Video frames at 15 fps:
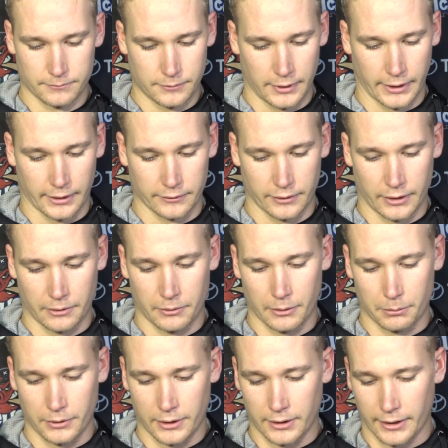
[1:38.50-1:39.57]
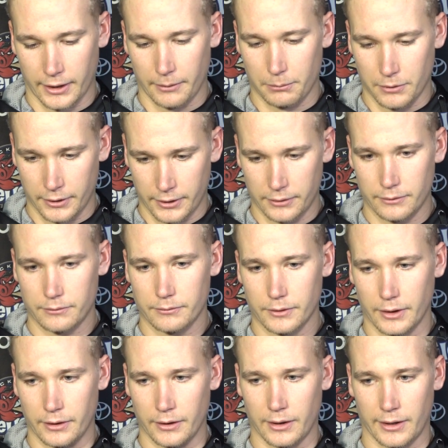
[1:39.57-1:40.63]
Like I said, I want to play like I played
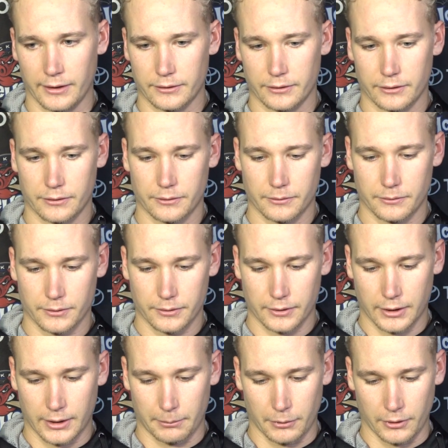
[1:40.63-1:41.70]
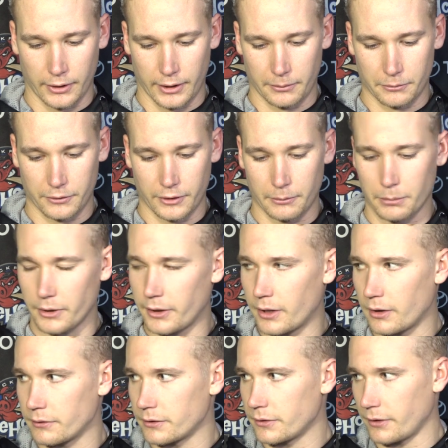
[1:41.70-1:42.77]
in the last couple of games in the
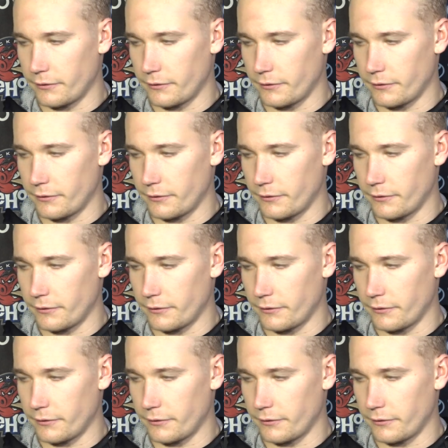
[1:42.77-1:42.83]
playoffs.